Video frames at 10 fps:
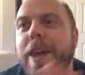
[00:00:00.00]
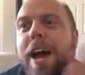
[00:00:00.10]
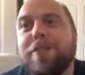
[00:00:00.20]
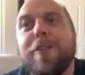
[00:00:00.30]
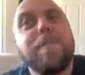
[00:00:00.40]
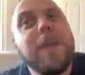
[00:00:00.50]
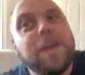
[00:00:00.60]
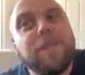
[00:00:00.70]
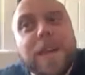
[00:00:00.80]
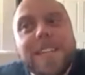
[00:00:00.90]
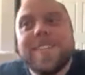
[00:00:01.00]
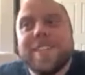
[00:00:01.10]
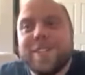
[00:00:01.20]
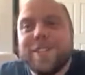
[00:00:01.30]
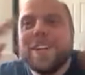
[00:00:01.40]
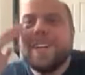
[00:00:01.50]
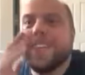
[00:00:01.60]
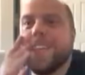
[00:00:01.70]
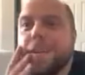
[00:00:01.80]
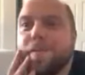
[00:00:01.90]
I'm not for big business or
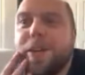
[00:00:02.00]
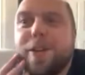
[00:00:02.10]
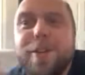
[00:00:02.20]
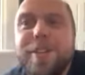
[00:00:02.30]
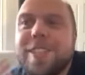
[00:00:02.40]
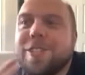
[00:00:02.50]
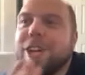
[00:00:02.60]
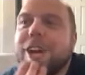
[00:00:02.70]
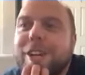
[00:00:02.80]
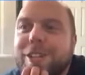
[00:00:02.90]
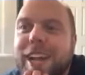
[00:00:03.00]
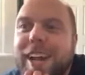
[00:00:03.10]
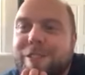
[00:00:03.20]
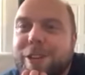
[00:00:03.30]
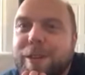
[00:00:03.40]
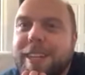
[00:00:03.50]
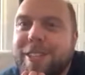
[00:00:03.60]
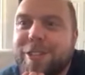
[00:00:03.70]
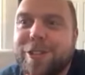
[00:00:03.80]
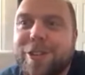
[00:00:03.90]
anything, but who's in charge after we
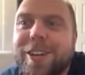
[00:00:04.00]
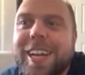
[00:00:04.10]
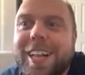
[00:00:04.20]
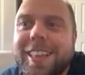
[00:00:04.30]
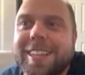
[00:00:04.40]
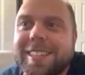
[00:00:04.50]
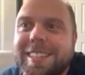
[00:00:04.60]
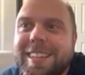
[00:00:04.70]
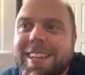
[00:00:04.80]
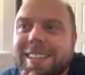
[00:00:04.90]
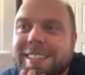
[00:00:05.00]
destroy all these things?